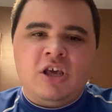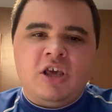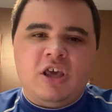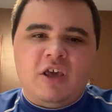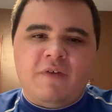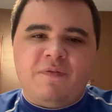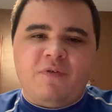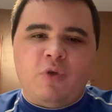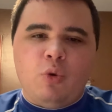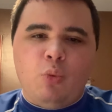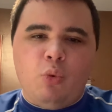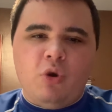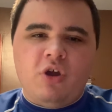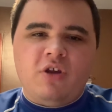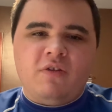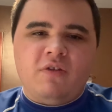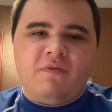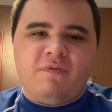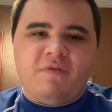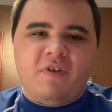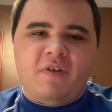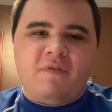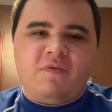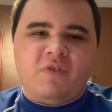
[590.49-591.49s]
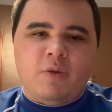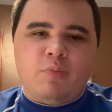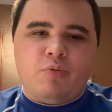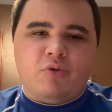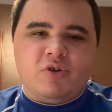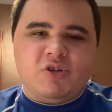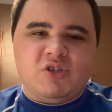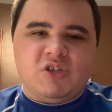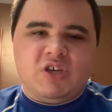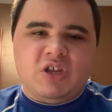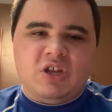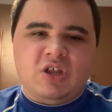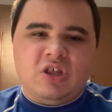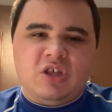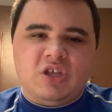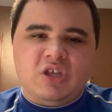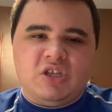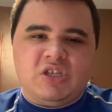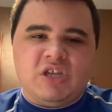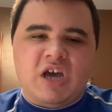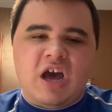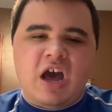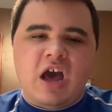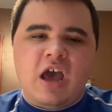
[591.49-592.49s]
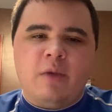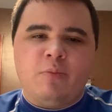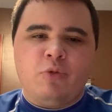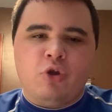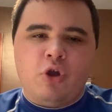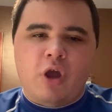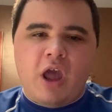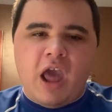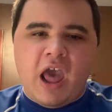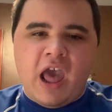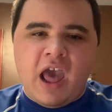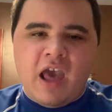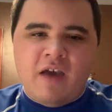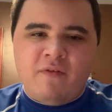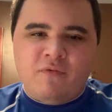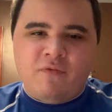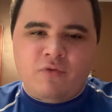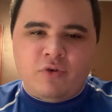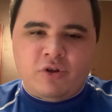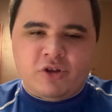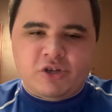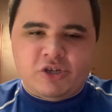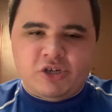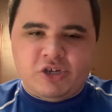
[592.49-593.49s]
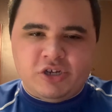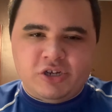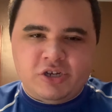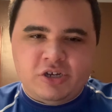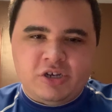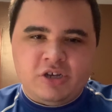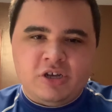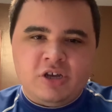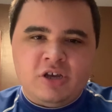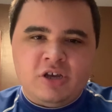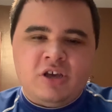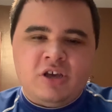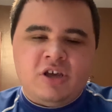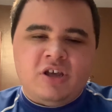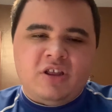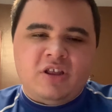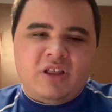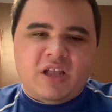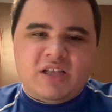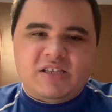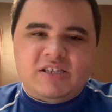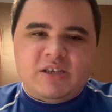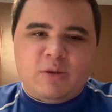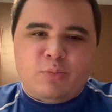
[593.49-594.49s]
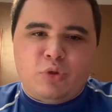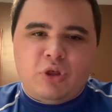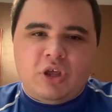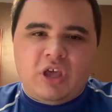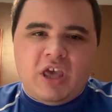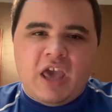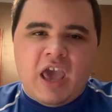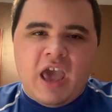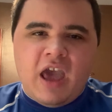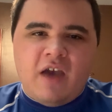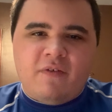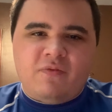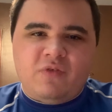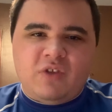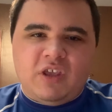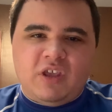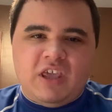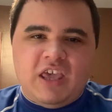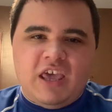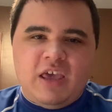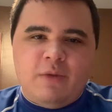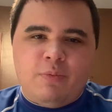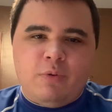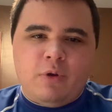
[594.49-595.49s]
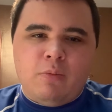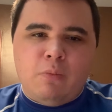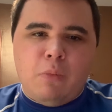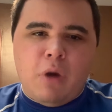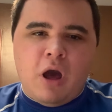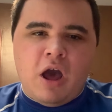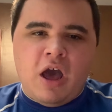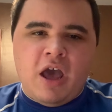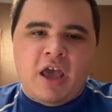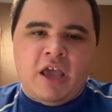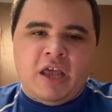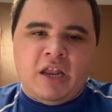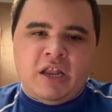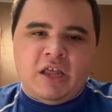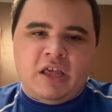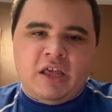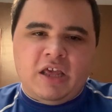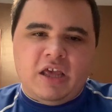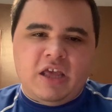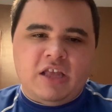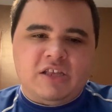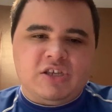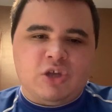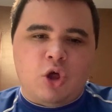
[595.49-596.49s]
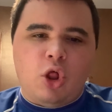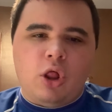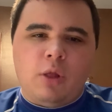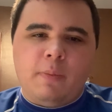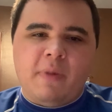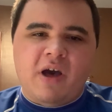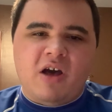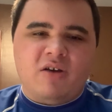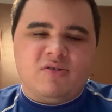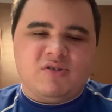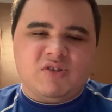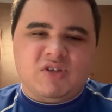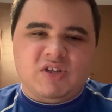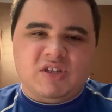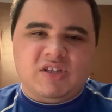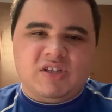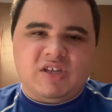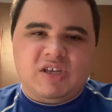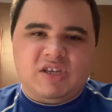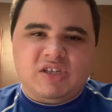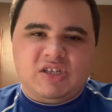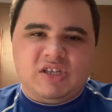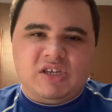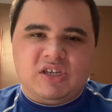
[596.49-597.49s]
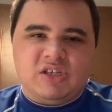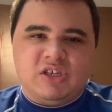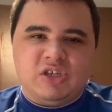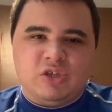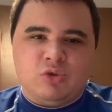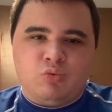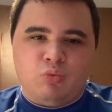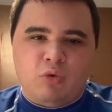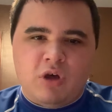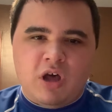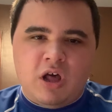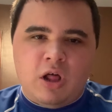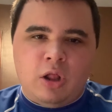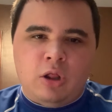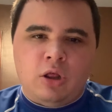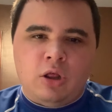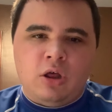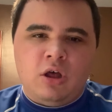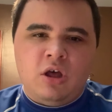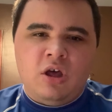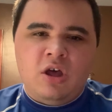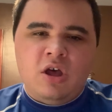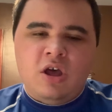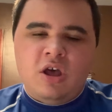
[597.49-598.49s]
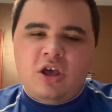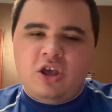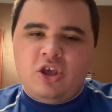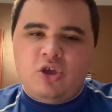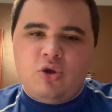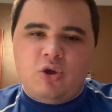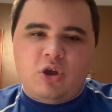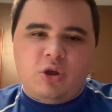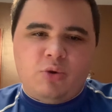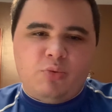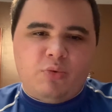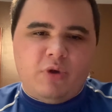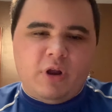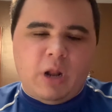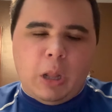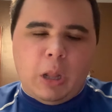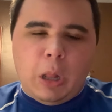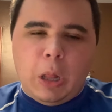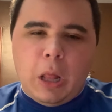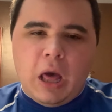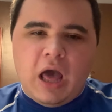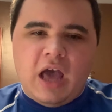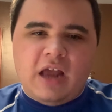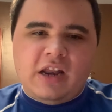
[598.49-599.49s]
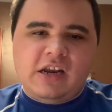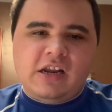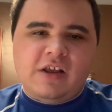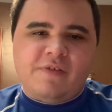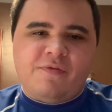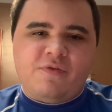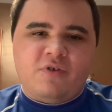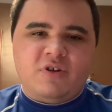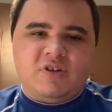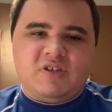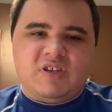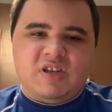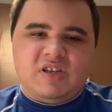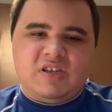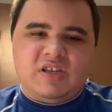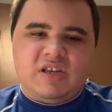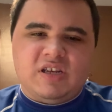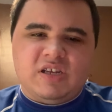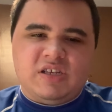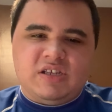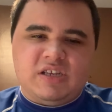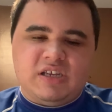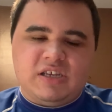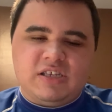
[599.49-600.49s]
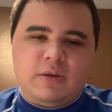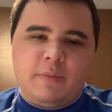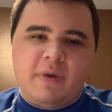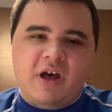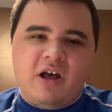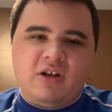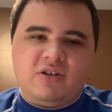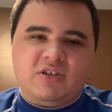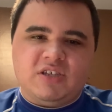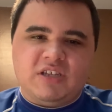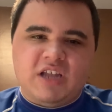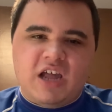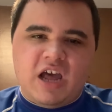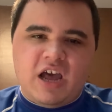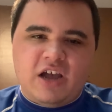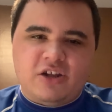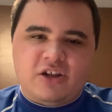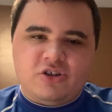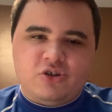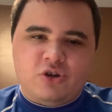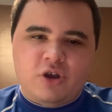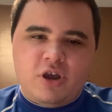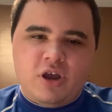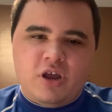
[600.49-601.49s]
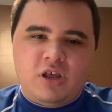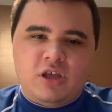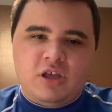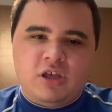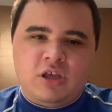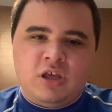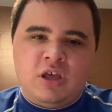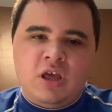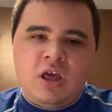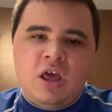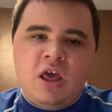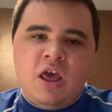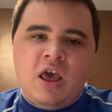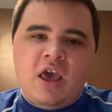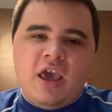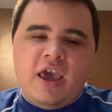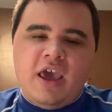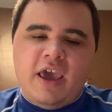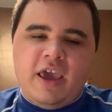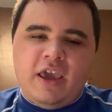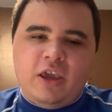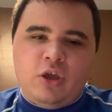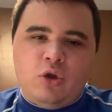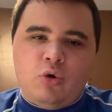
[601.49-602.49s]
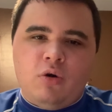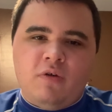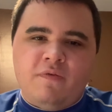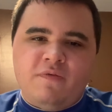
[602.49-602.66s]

If you win 50% of the time, you're average. That's something you have to keep in mind. It's all about statistics as well. You can read a lot of different statistics about stock trading, and you'll